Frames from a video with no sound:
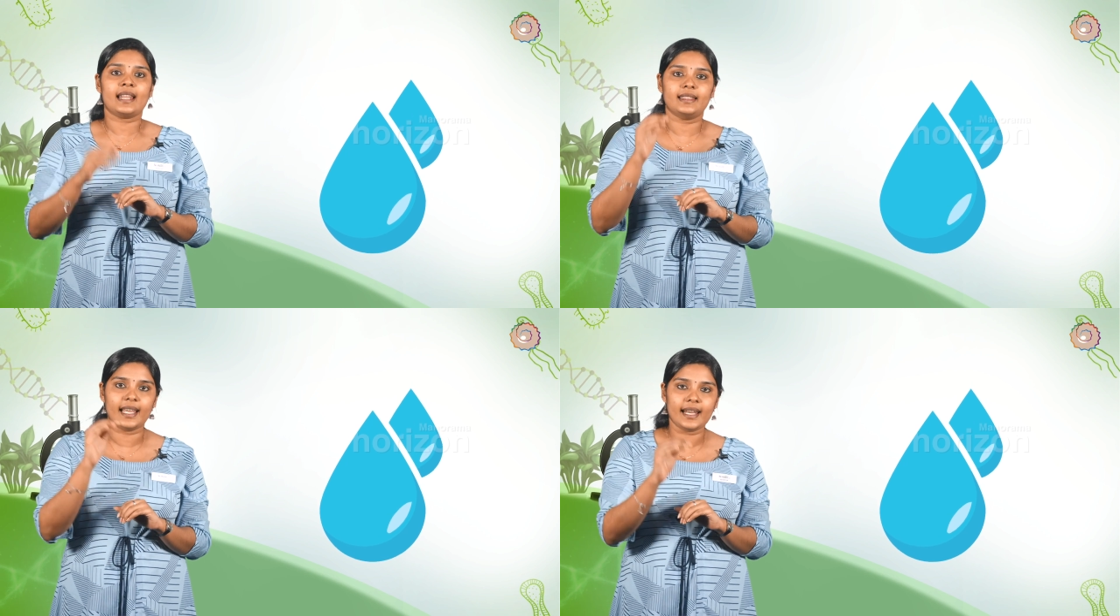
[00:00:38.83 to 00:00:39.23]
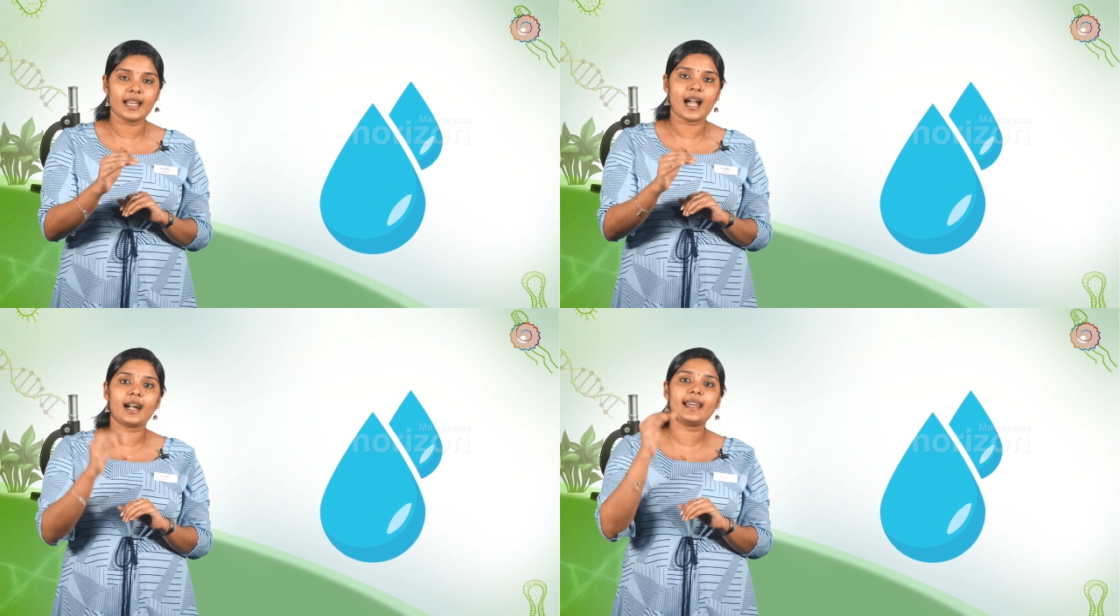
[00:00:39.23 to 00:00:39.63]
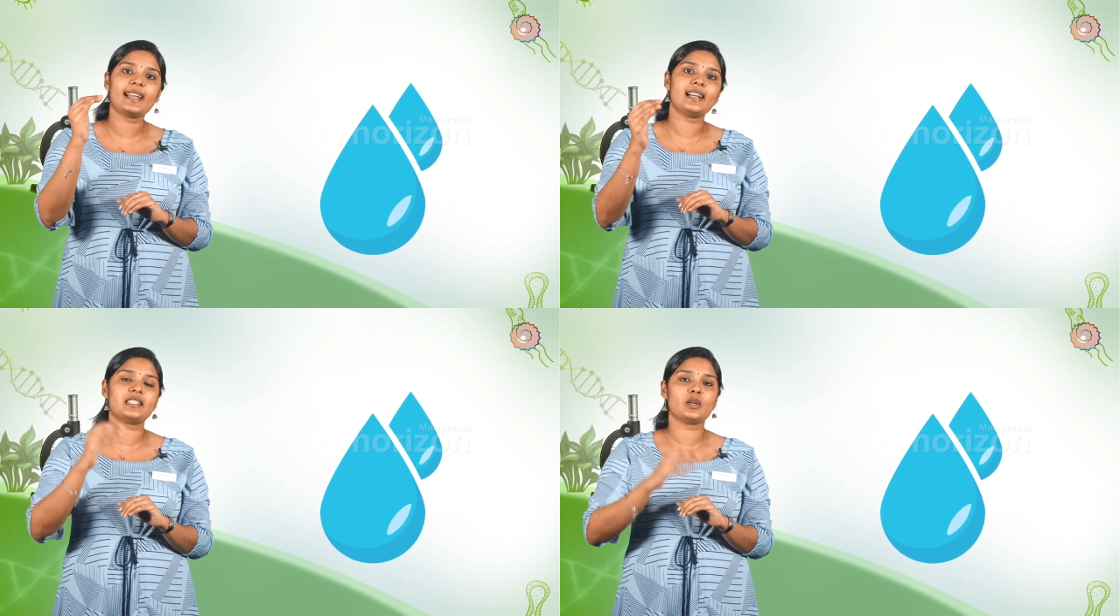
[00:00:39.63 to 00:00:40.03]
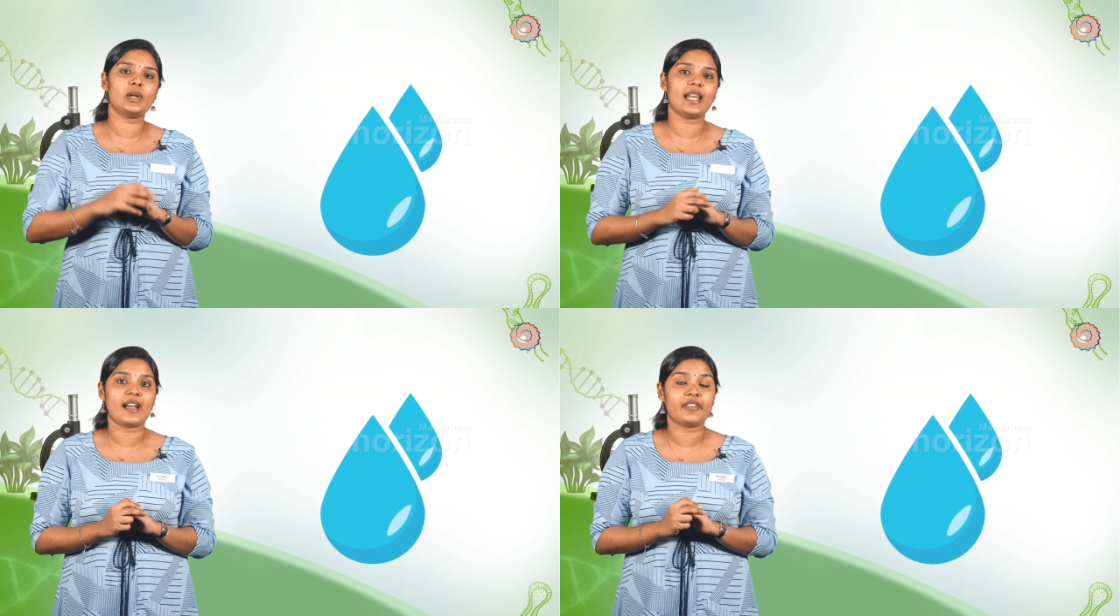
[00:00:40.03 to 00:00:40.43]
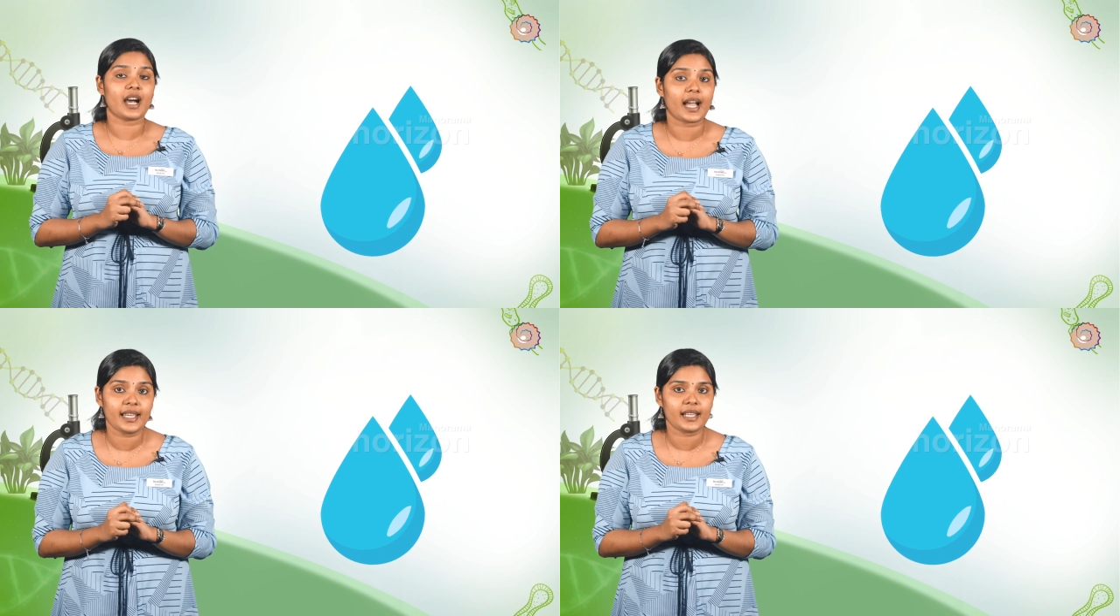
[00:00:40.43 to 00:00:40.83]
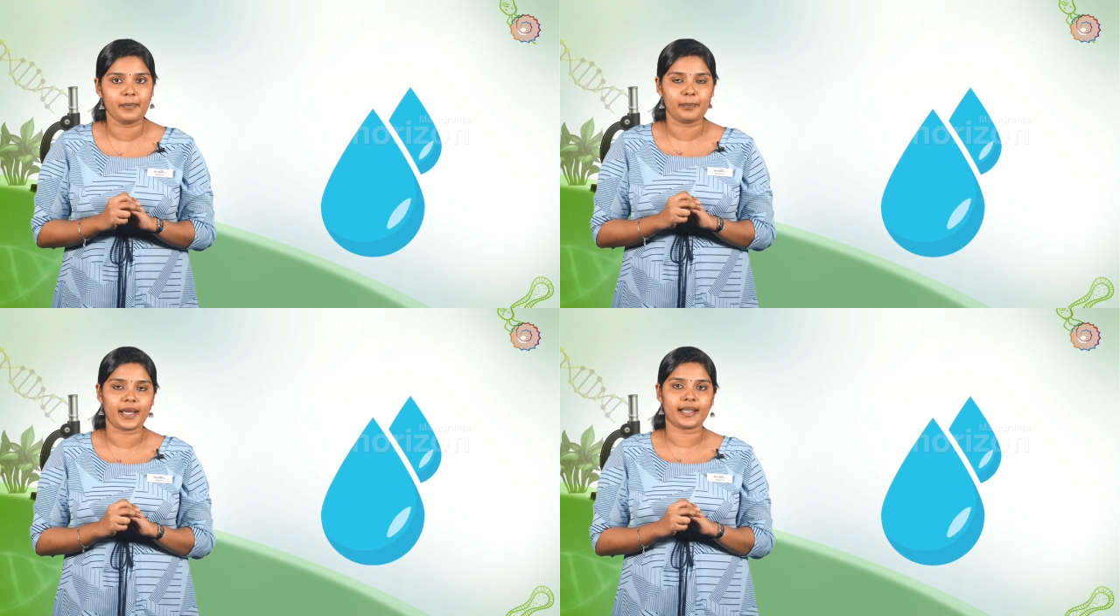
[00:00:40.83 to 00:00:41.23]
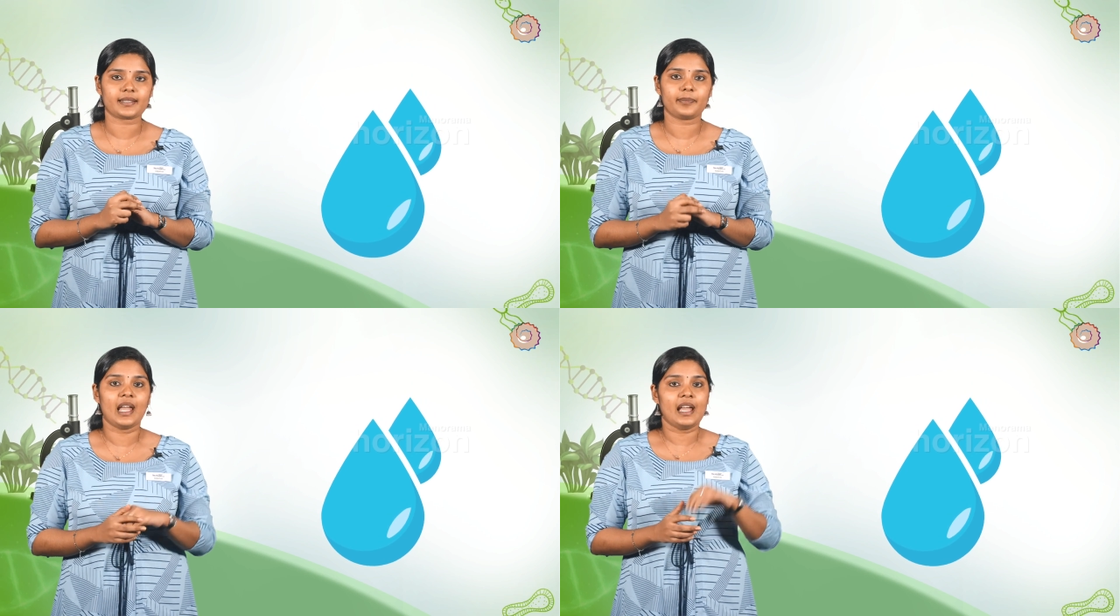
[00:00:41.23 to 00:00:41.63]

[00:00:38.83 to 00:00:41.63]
then agriculture will have a higher impact.